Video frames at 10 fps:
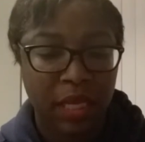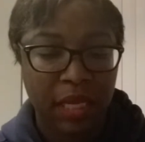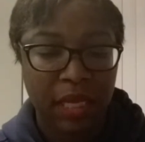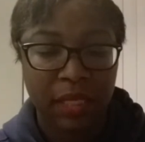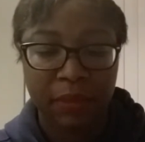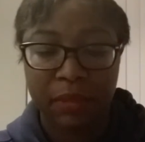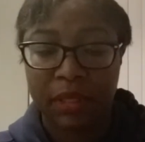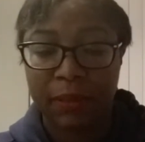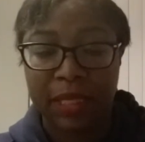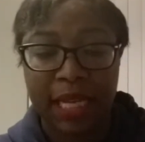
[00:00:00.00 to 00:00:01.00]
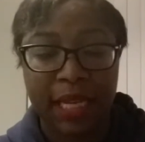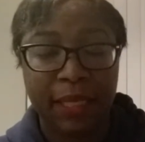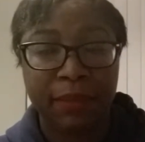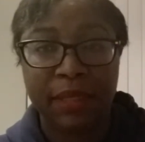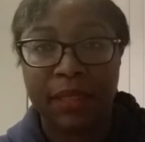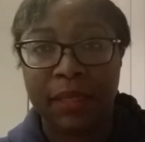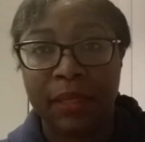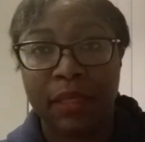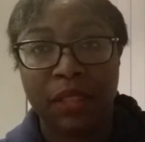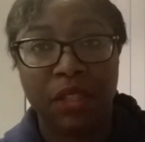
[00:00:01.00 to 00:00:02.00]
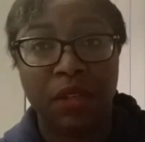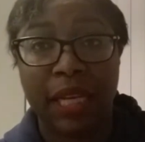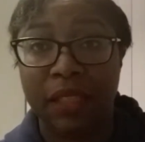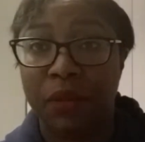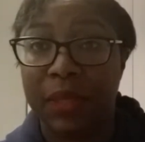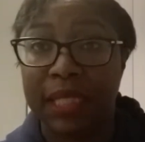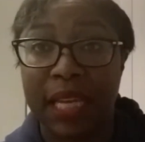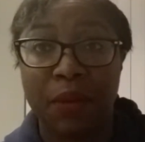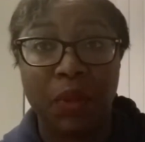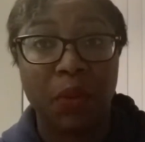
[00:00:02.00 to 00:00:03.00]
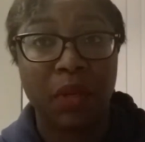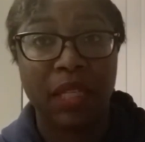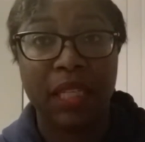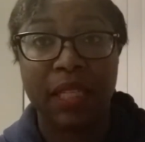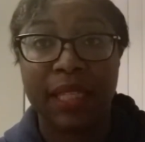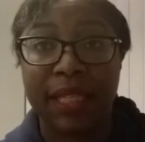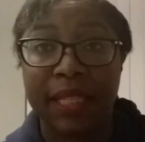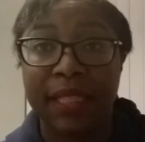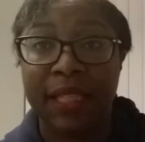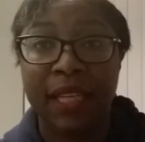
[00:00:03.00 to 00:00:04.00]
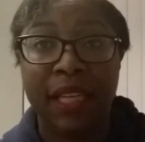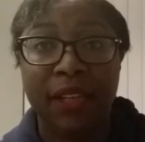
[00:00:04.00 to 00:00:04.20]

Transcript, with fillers: Um, sometimes, you know, I know one time we were in there cooking.